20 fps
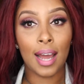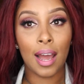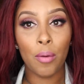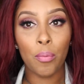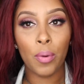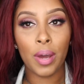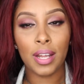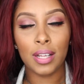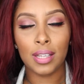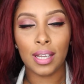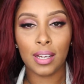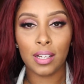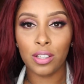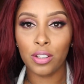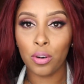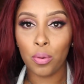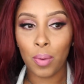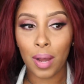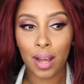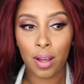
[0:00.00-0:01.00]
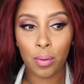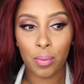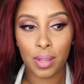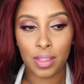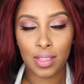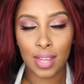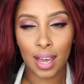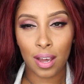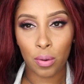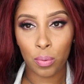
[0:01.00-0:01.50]
I went like a little while
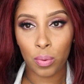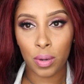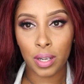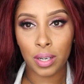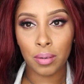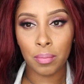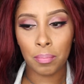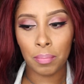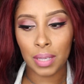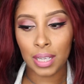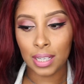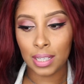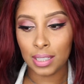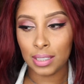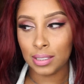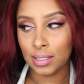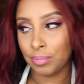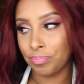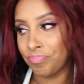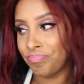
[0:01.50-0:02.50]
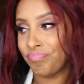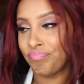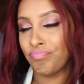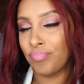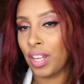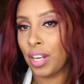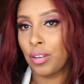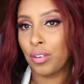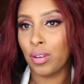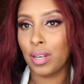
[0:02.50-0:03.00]
without one because,
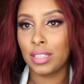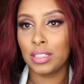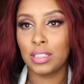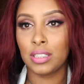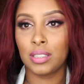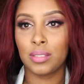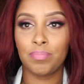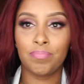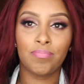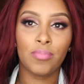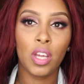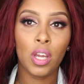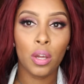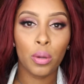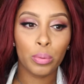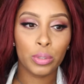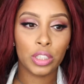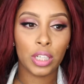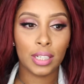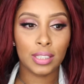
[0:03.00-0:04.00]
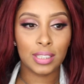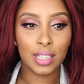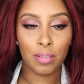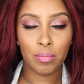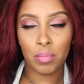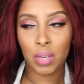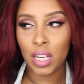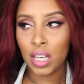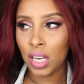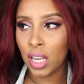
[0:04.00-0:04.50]
I don't know, I just was trying to
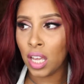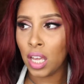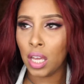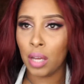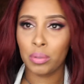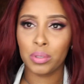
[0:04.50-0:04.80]
save money.